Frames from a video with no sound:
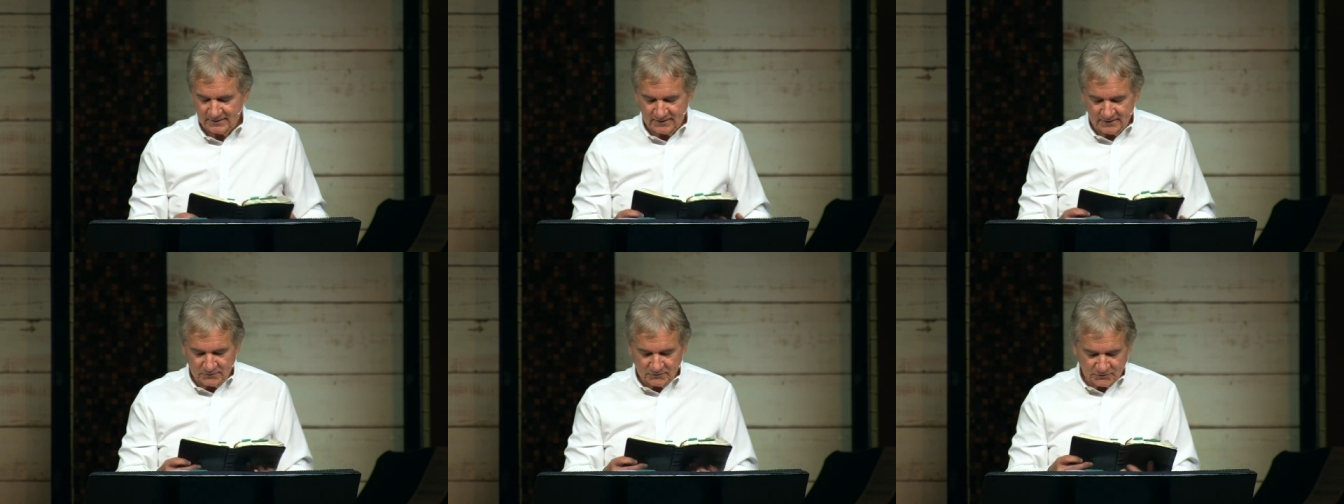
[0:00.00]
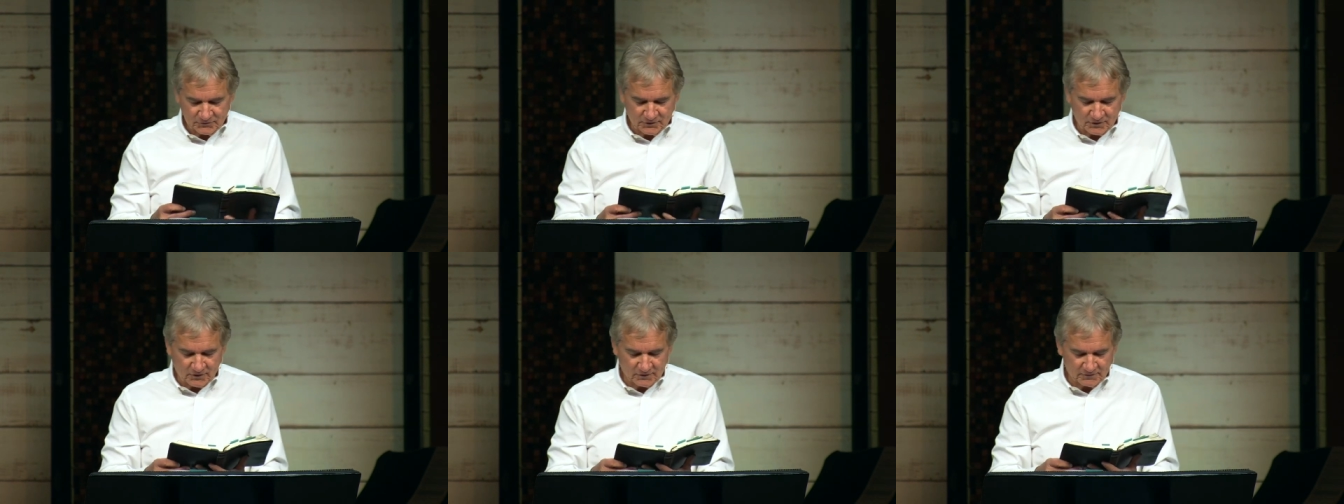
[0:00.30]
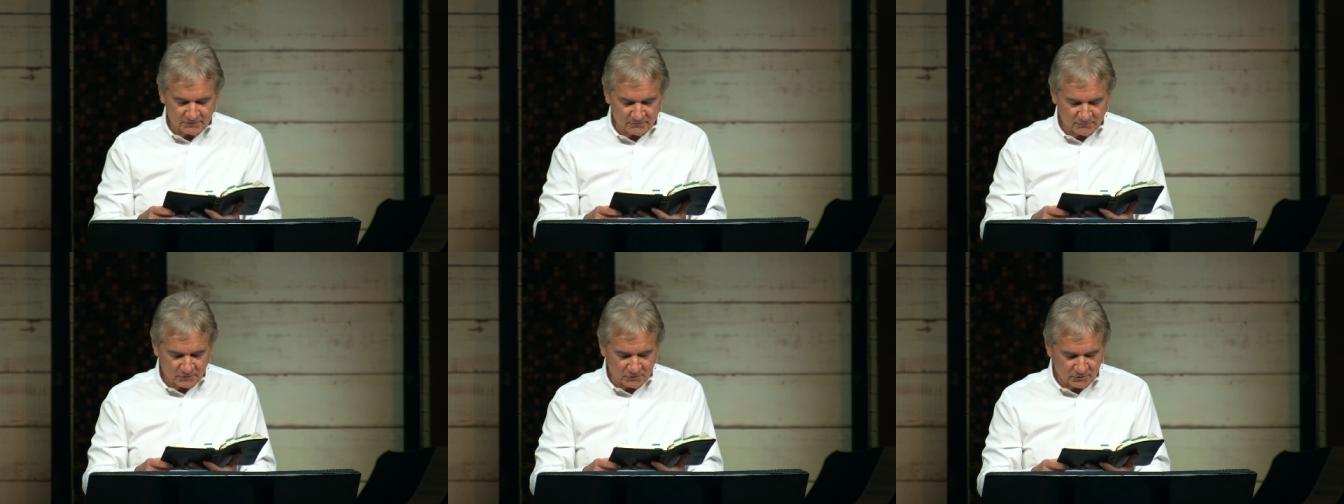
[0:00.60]
I'll
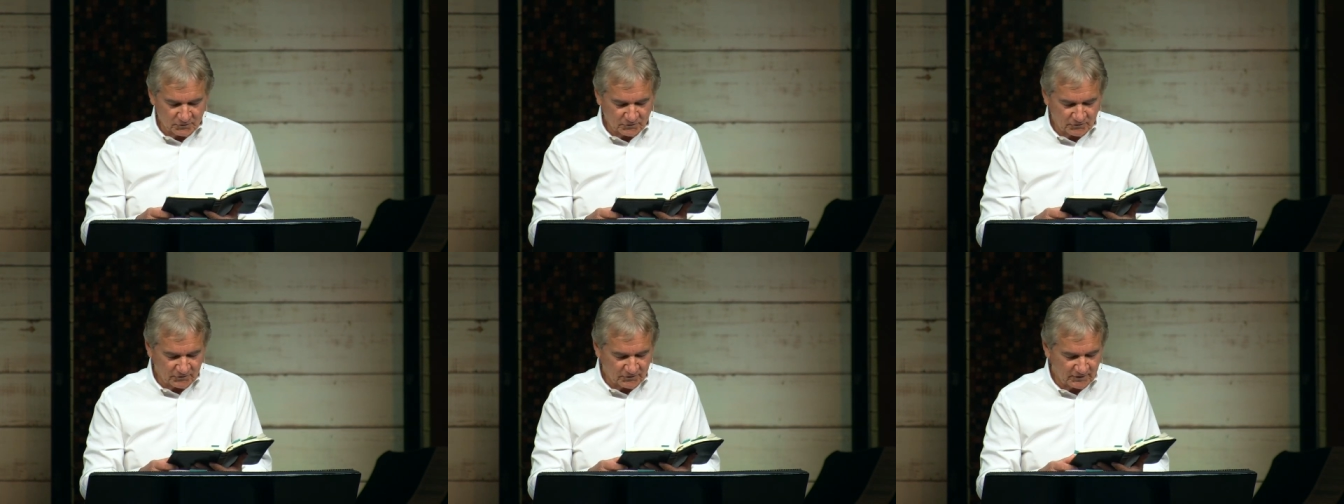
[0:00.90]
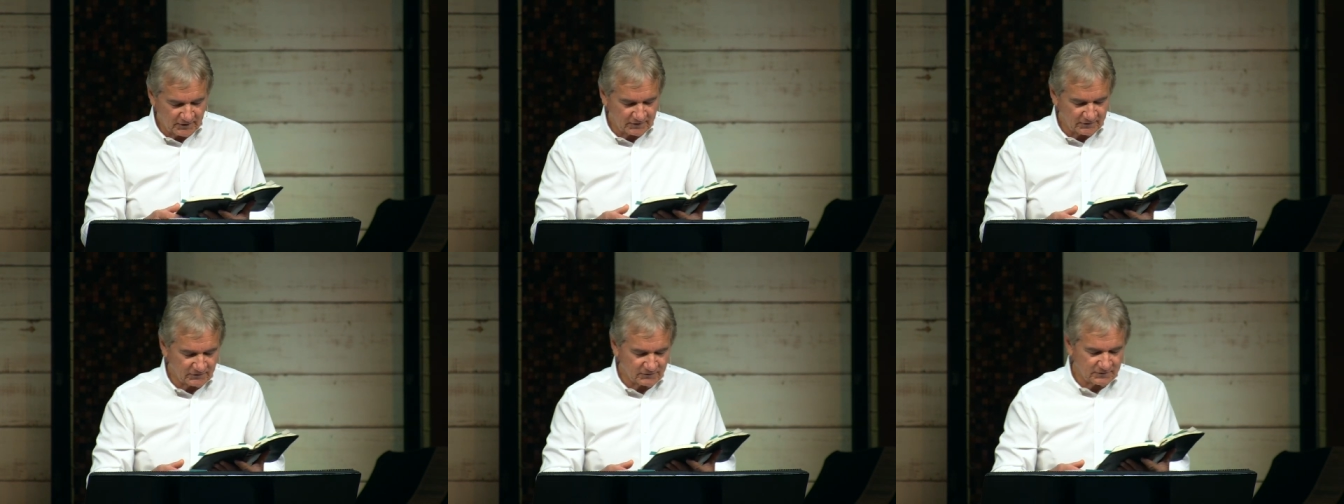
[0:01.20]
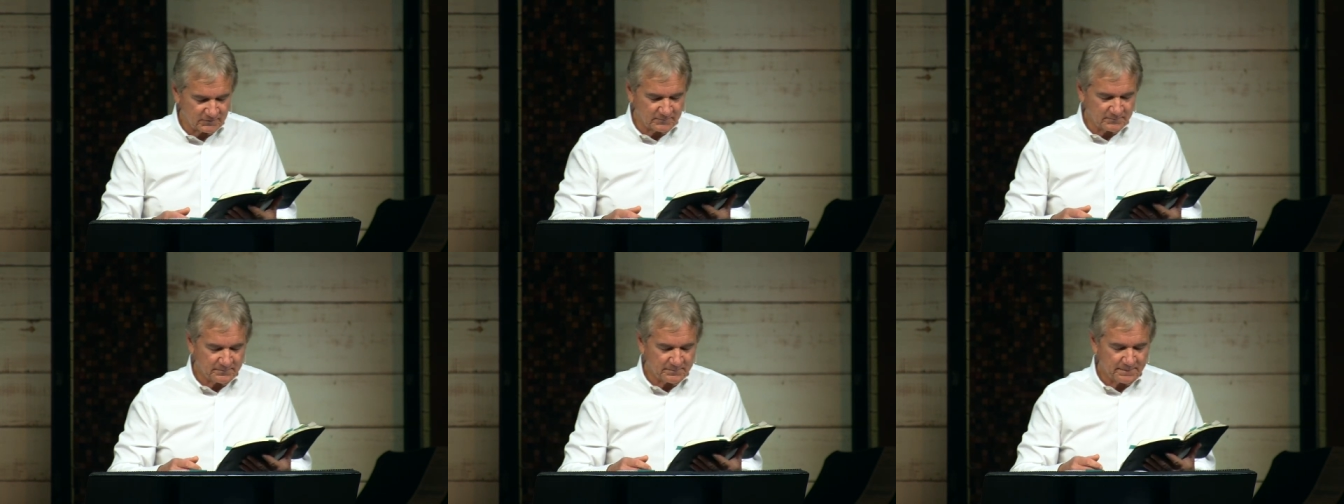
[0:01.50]
start in verse
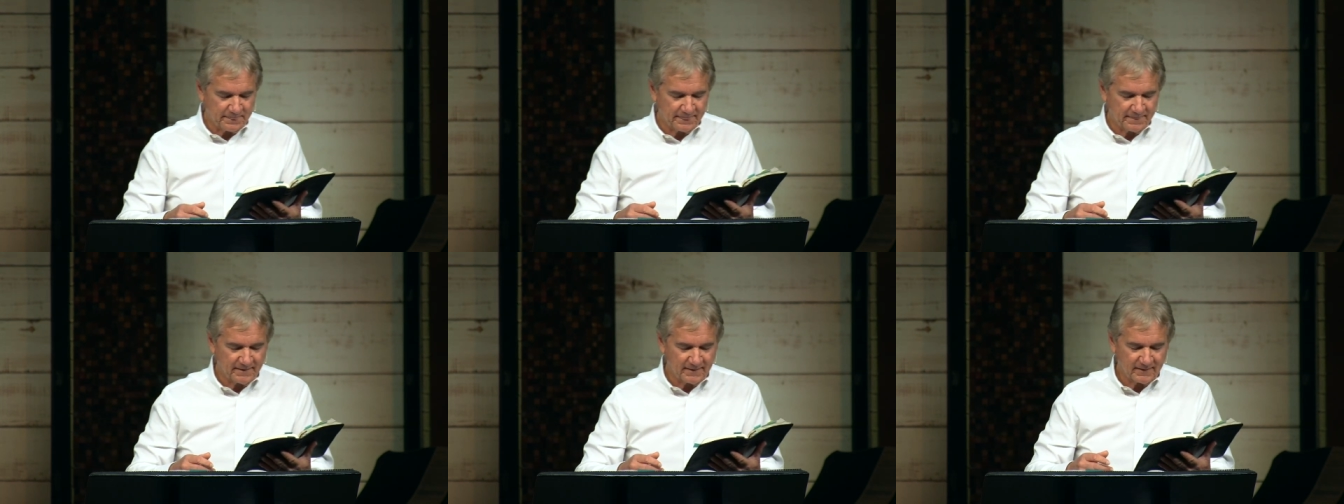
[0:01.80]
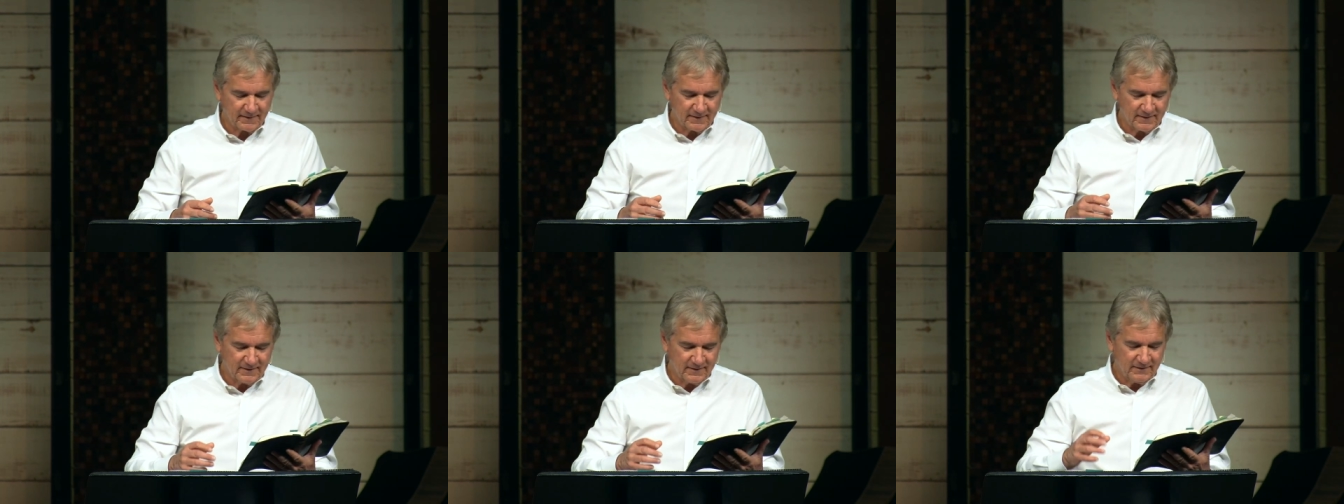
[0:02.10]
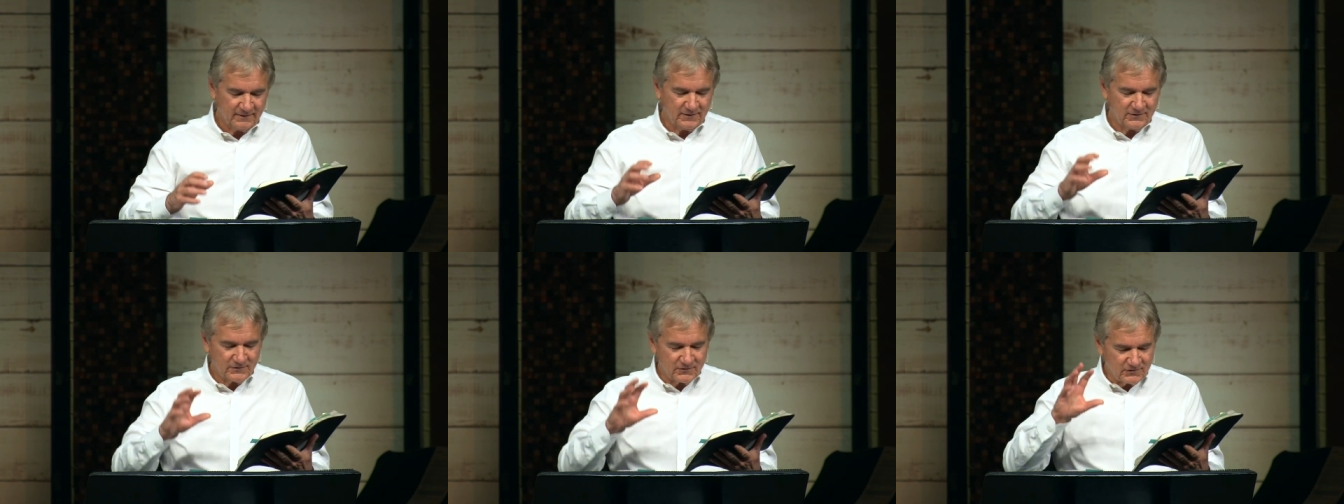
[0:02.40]
6.
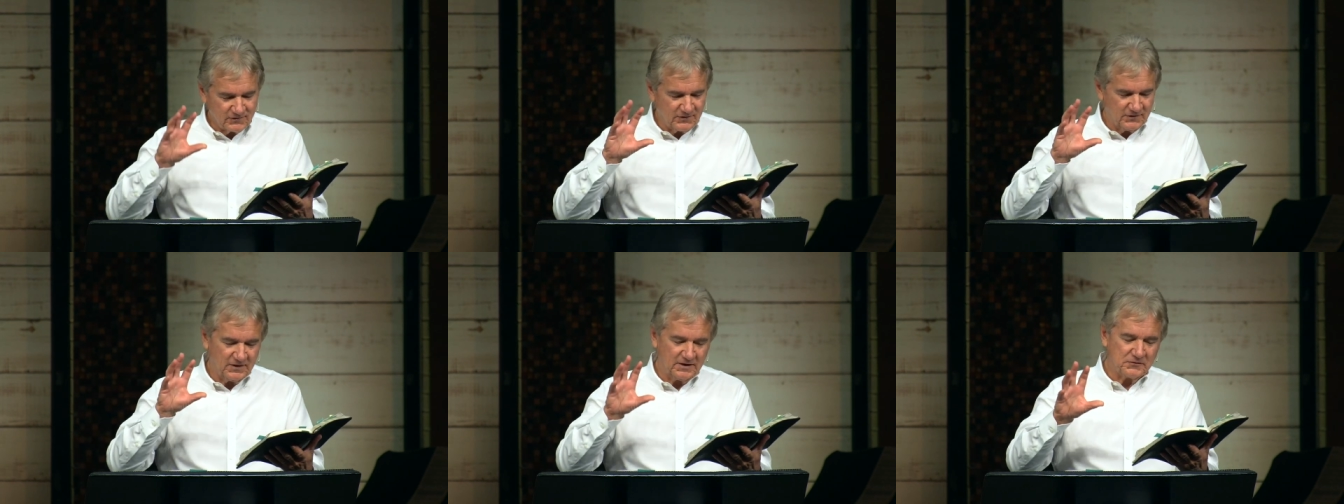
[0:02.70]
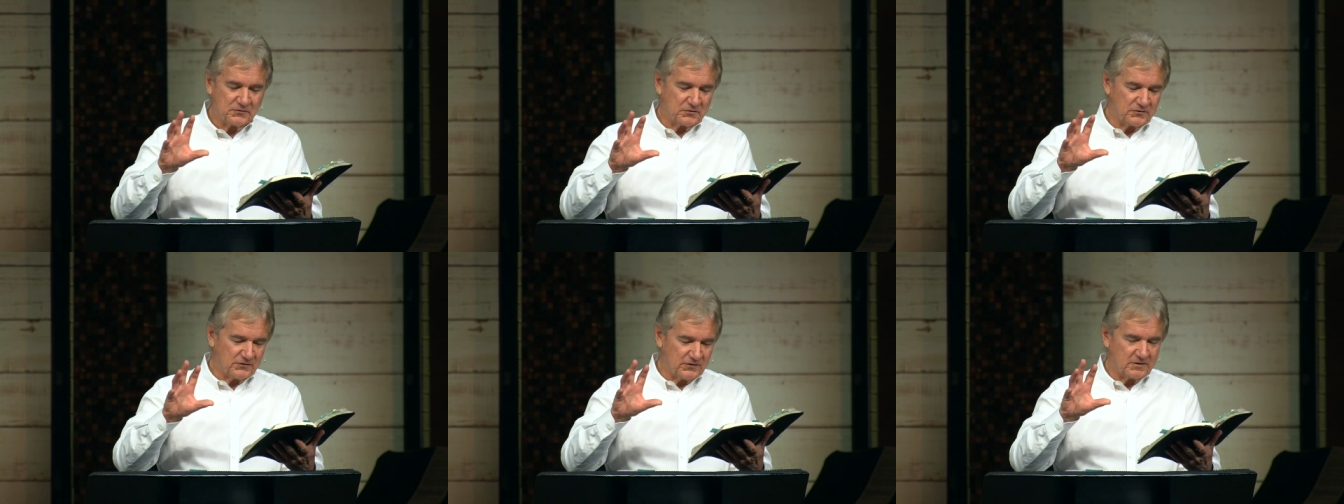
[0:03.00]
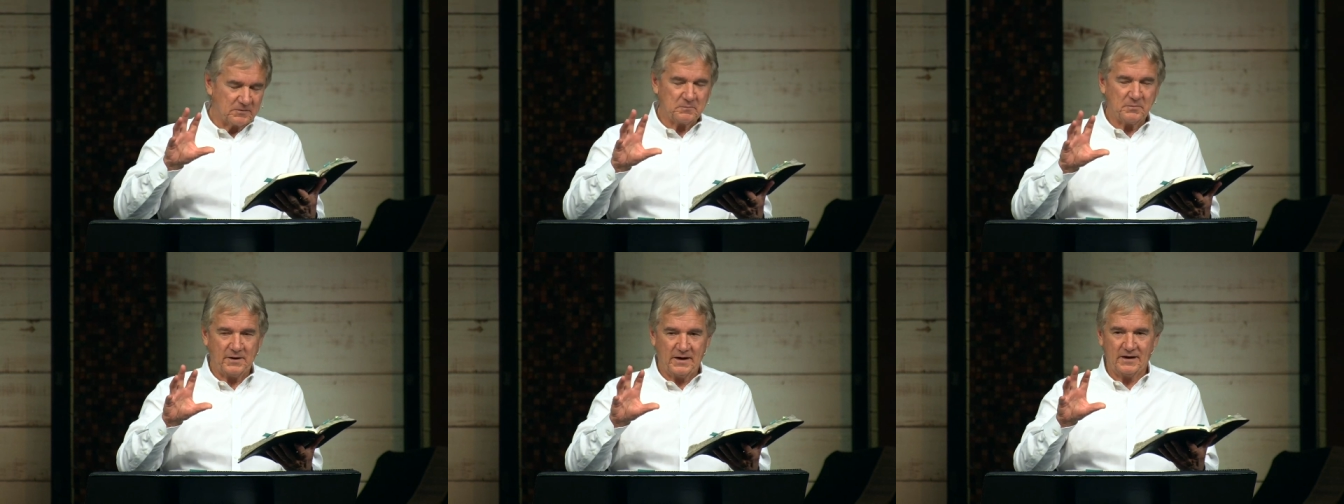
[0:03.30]
This is an
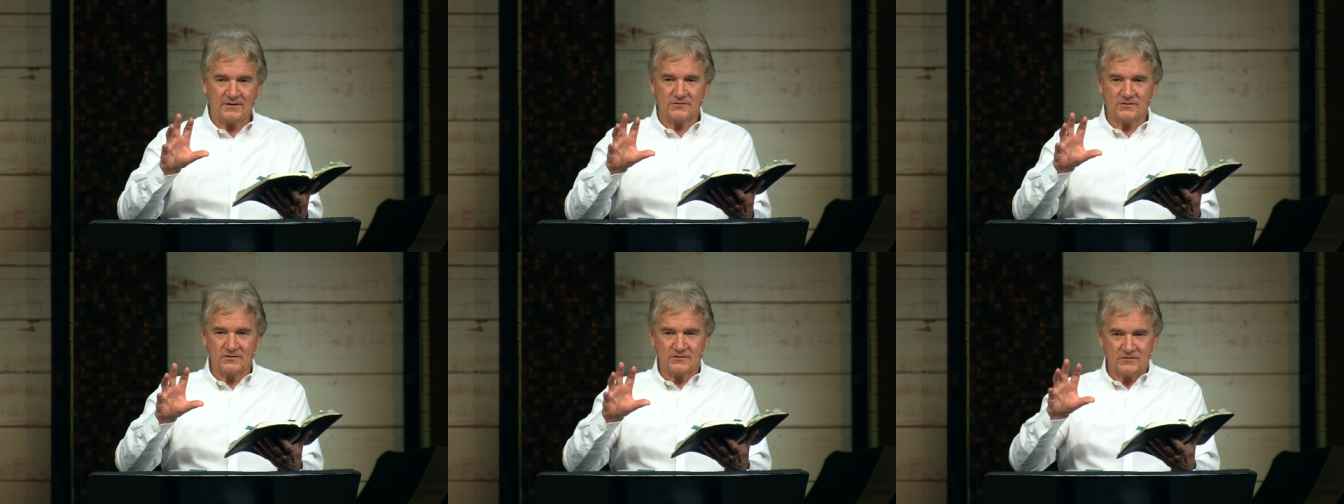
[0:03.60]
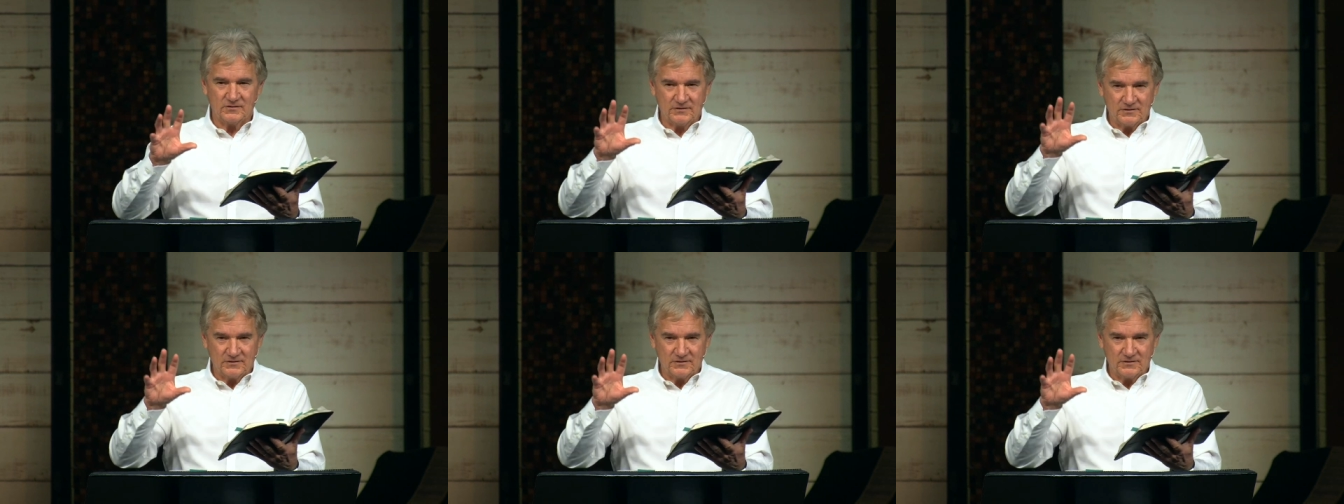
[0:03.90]
interesting passage,